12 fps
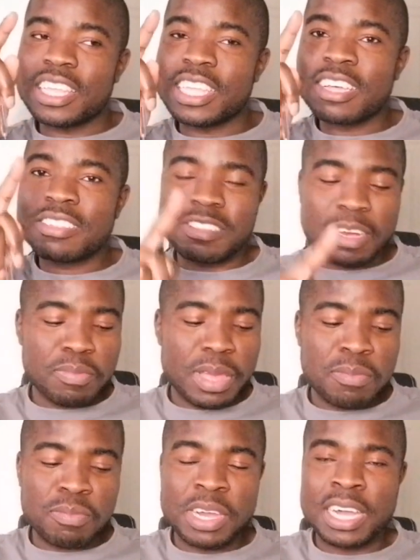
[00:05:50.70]
Just
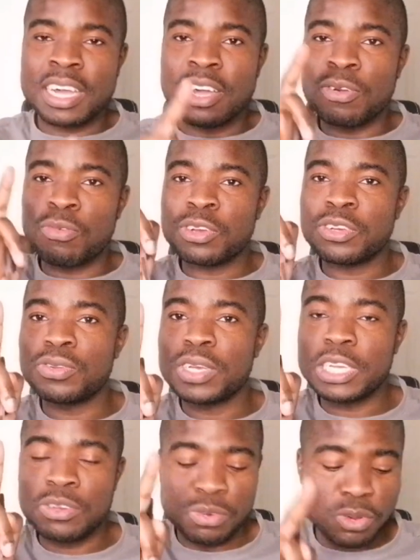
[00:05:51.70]
remember what you
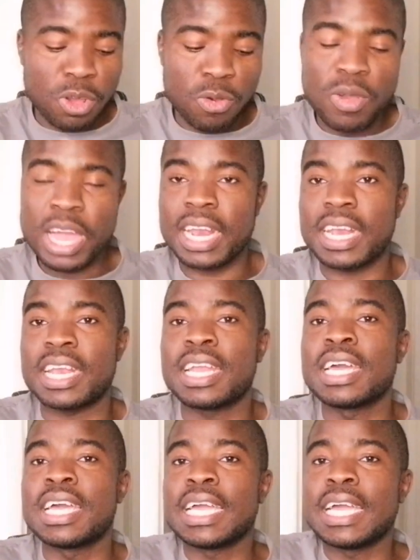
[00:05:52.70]
need to know.
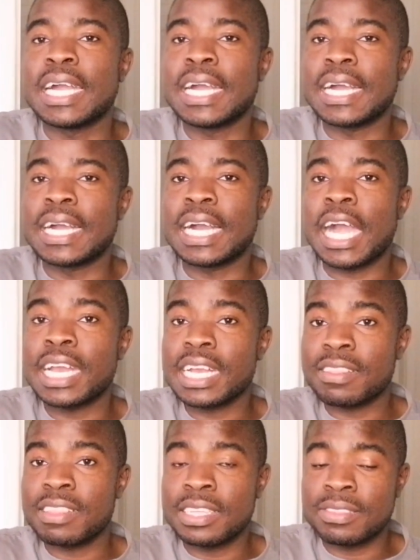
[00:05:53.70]
One,
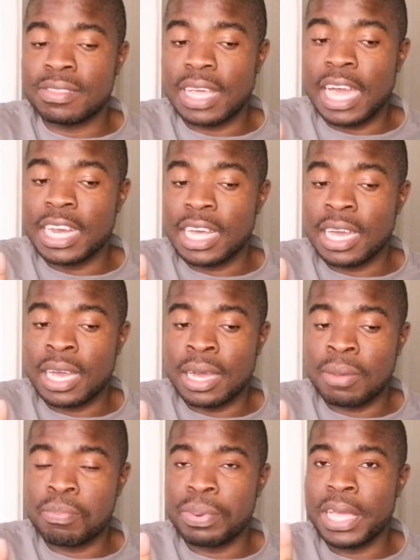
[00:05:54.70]
under
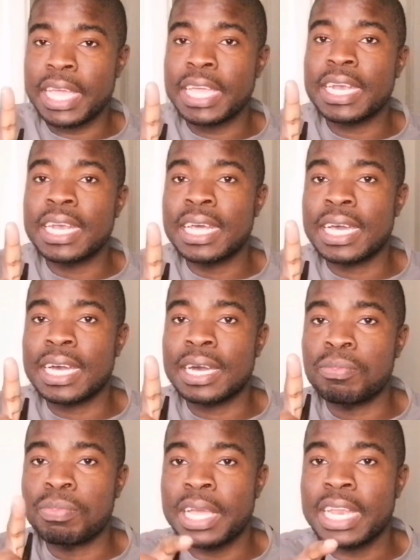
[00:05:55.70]
pain
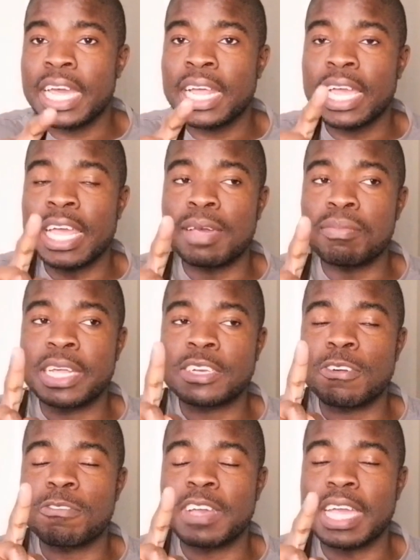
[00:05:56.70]

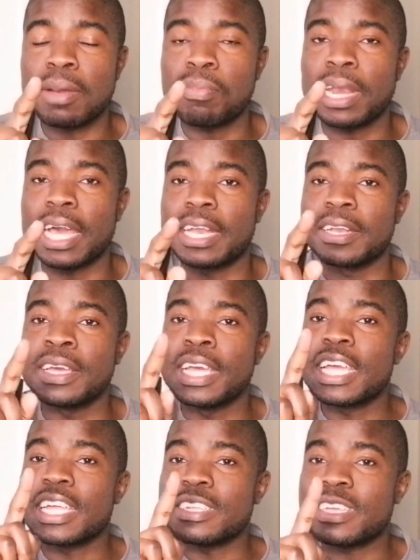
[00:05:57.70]
element of care plan,
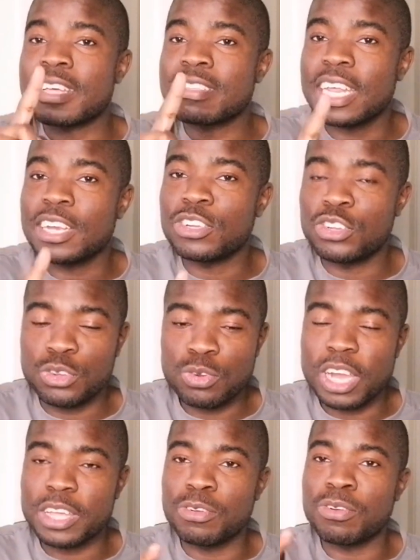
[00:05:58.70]
just
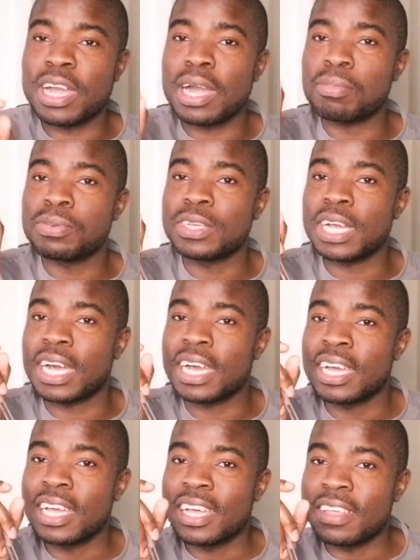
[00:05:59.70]
ensure you capture
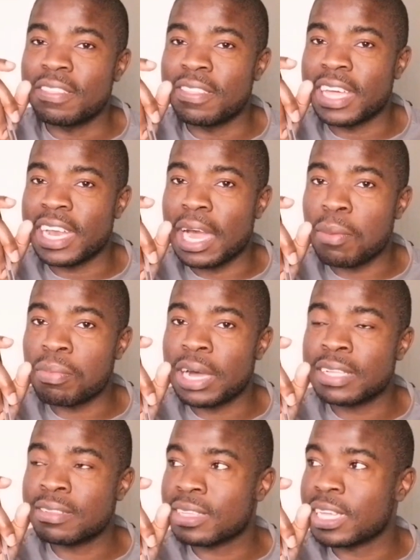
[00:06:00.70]
the
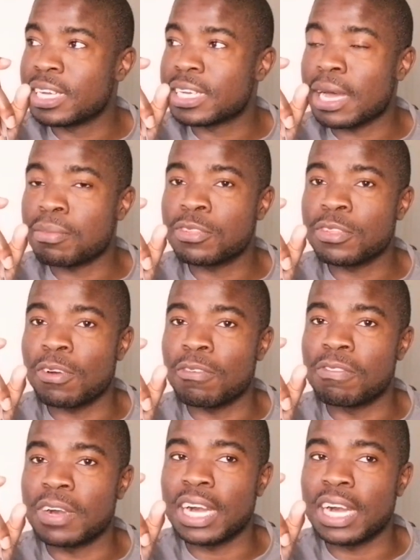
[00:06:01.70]
numbers in terms of